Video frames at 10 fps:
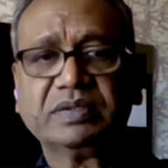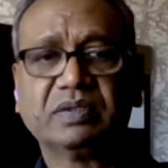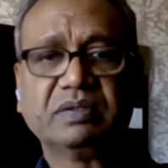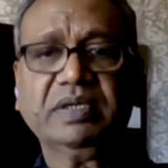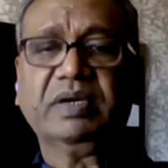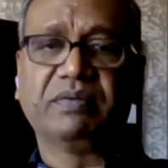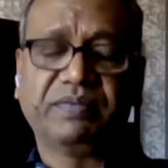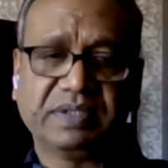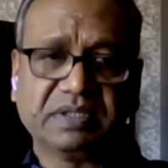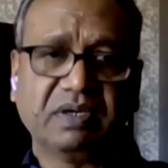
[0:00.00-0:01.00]
So three
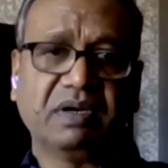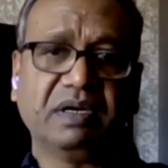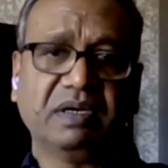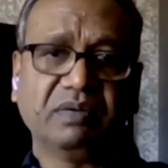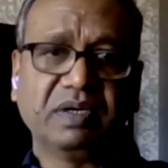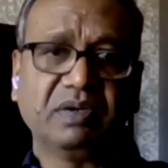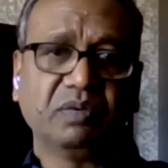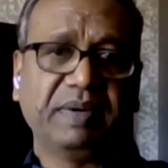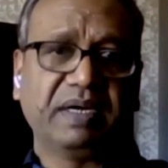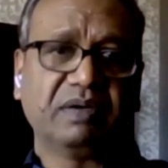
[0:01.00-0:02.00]
of us got into a
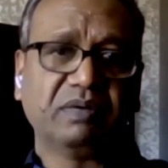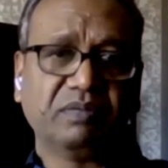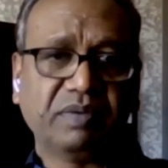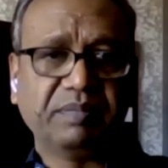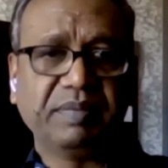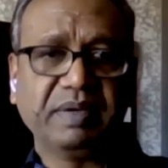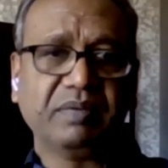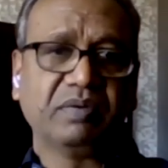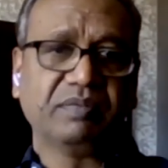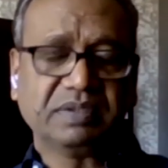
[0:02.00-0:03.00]
two-bedroom, one big
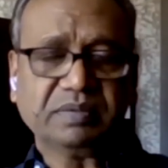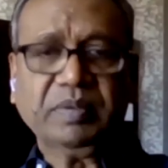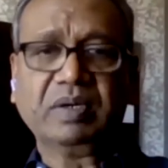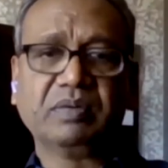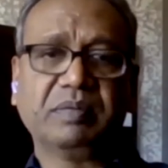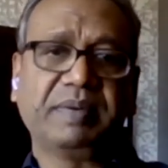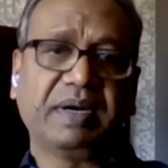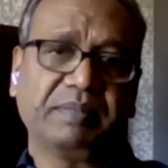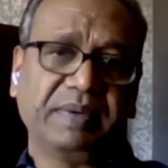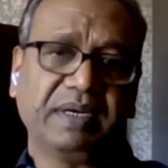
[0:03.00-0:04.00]
room, one small room
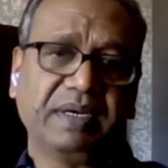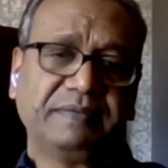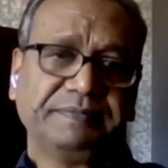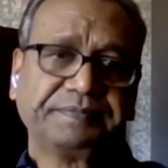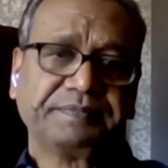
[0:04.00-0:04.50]
apartment.